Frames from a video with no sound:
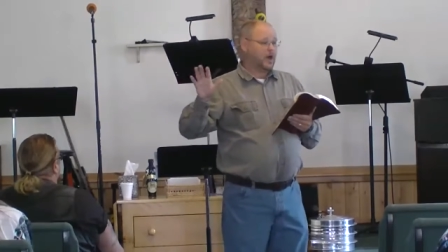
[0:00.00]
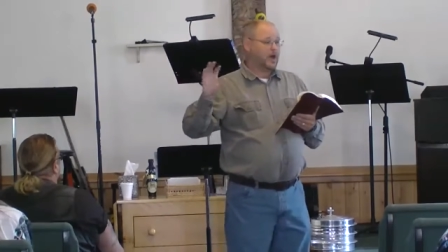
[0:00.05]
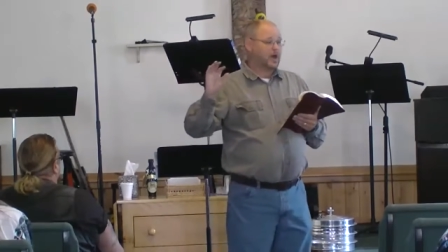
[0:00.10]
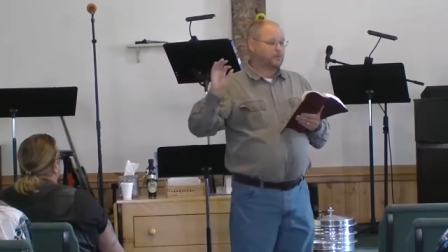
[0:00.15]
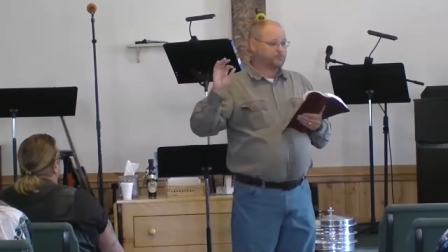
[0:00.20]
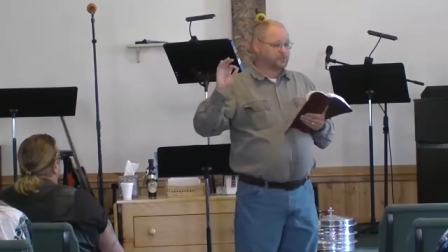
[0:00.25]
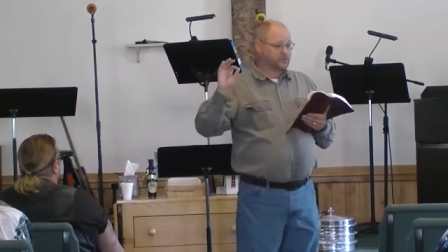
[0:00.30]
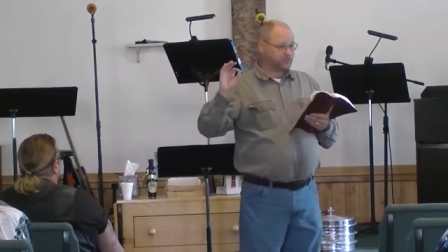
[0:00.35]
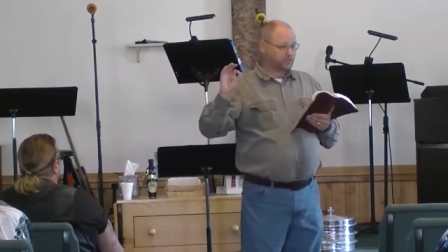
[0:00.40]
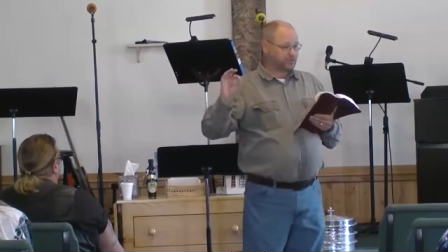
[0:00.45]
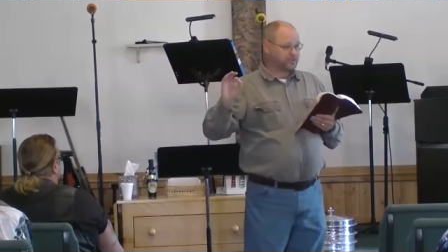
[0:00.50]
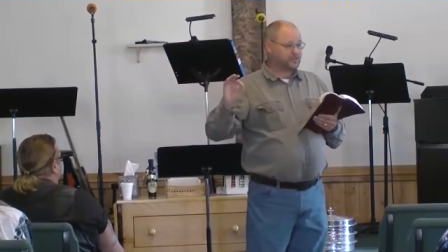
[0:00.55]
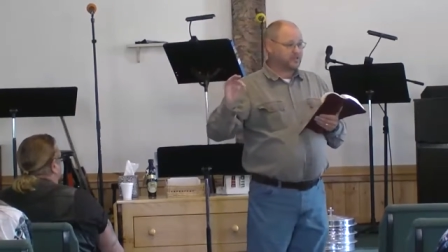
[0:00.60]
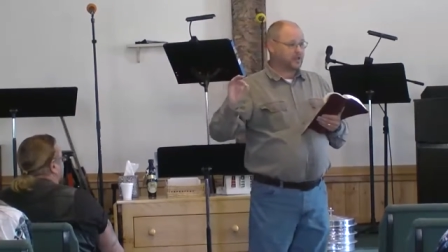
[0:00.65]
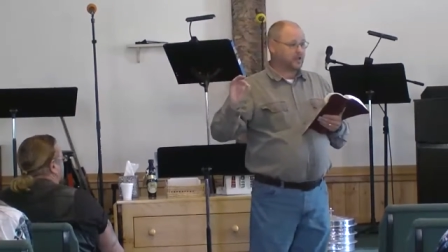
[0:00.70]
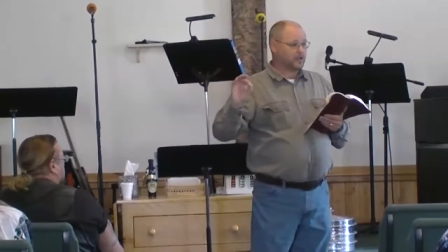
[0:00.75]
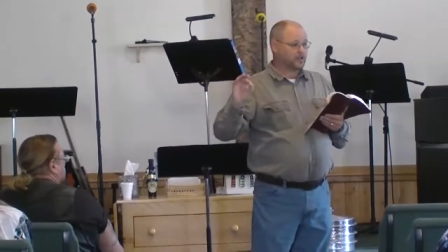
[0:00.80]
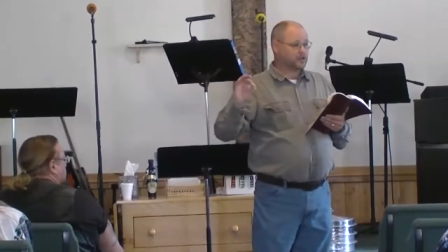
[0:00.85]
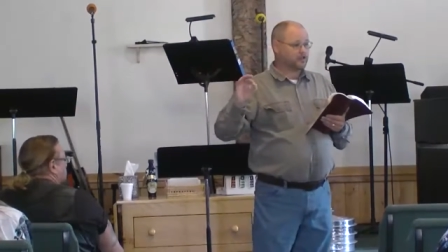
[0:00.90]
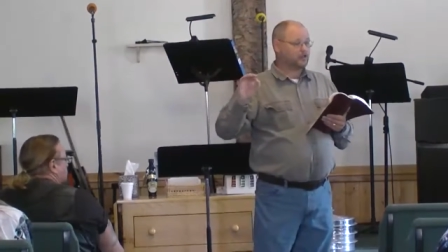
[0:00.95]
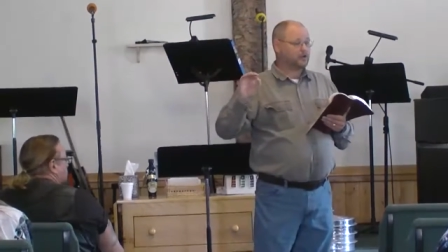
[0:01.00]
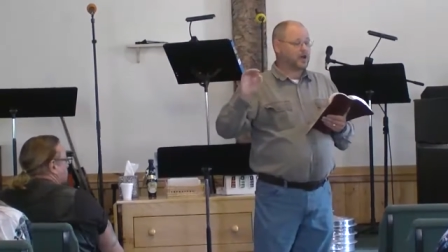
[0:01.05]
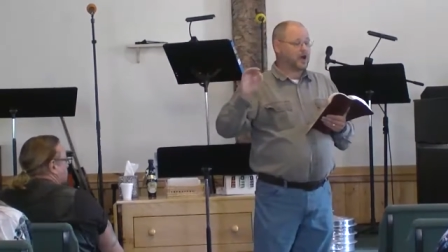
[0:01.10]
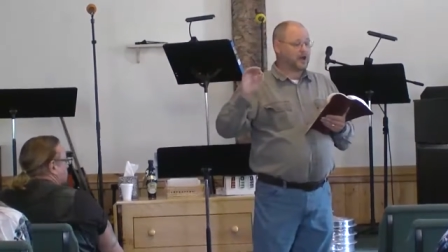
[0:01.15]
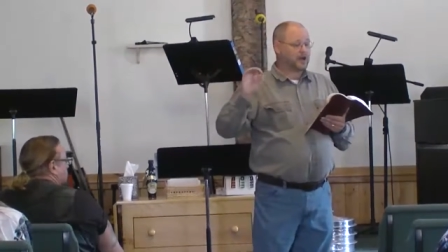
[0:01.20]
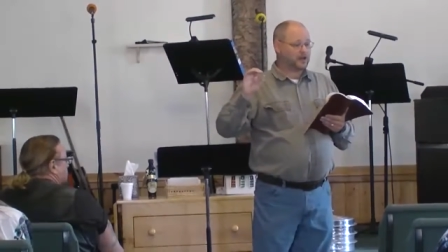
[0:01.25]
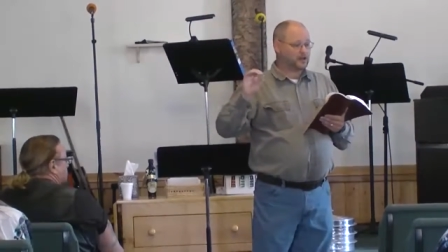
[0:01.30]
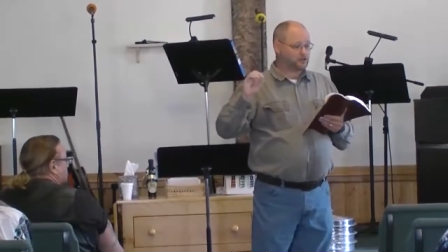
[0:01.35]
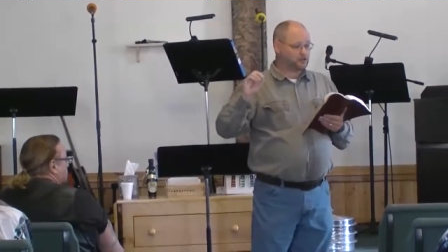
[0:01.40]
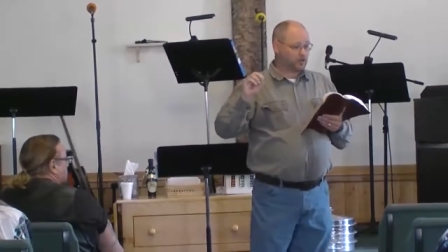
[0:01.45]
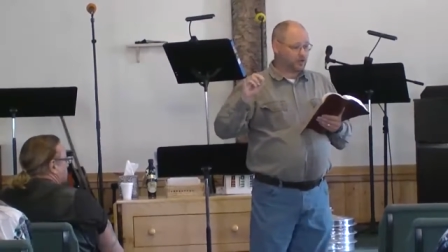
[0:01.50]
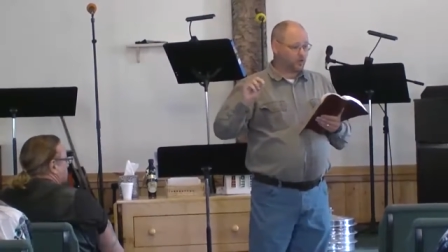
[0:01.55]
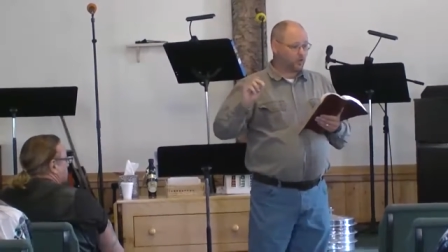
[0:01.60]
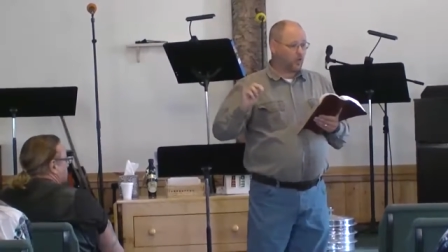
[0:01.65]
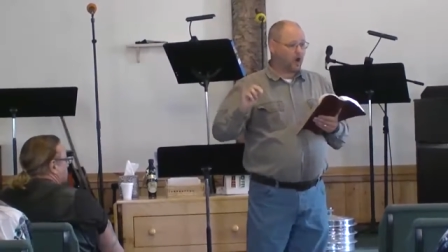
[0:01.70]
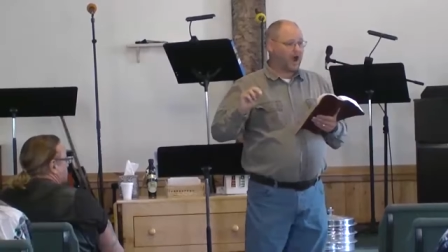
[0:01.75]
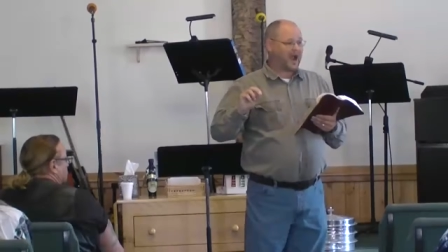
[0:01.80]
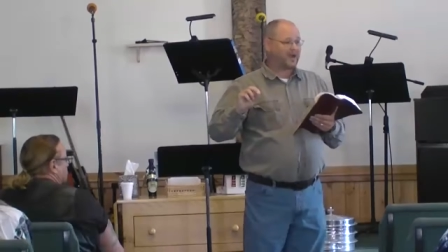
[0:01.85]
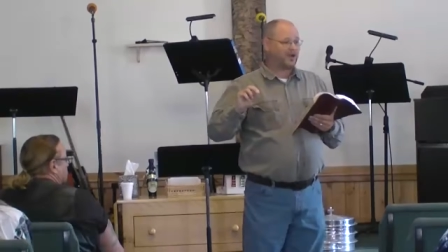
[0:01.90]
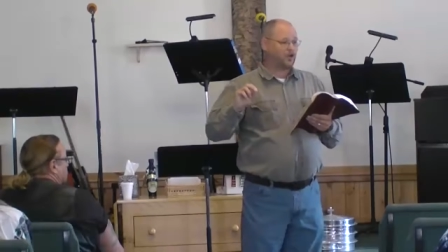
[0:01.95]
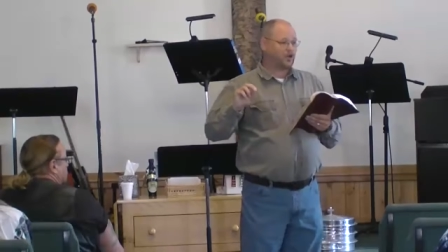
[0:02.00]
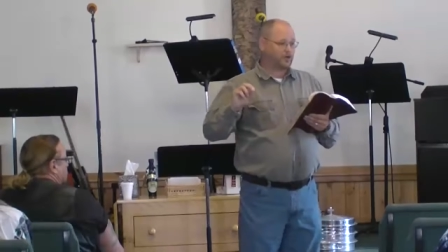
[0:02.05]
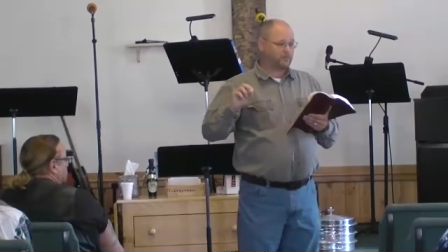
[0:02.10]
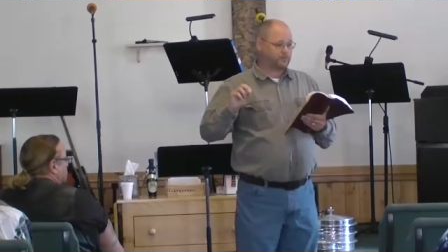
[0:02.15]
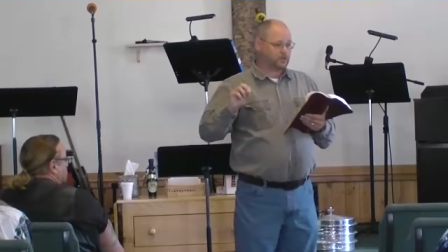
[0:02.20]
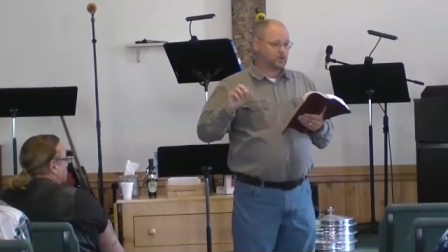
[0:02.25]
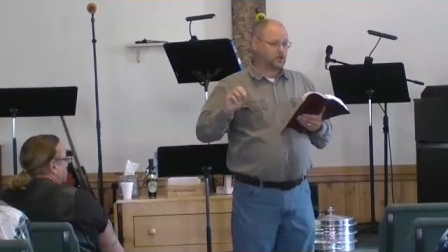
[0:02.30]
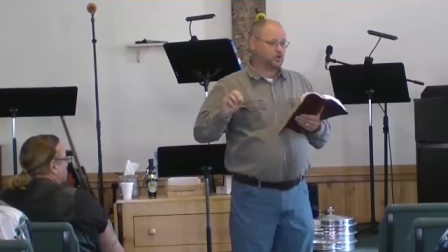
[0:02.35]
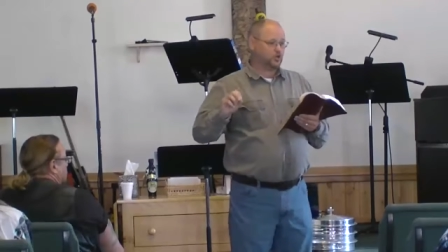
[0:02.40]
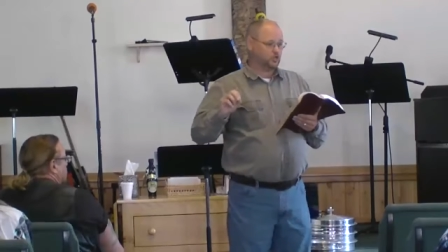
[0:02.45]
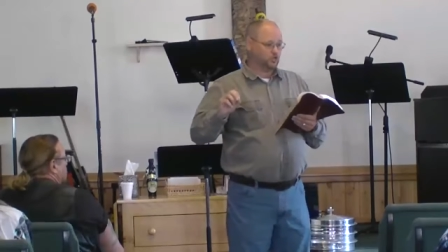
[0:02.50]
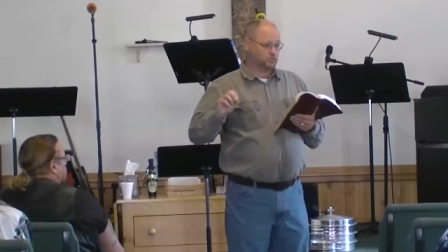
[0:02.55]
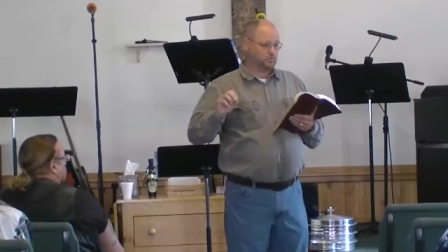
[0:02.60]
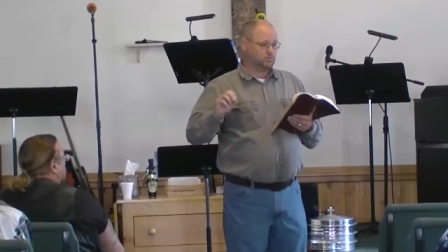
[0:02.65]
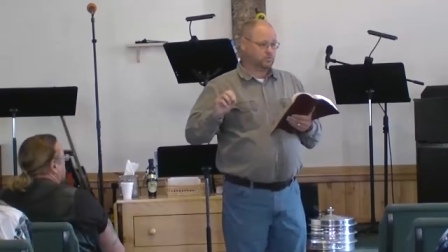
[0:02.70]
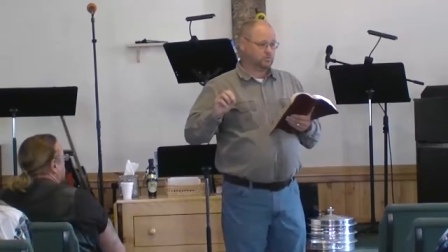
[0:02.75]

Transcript: I'm simply telling you God has required of you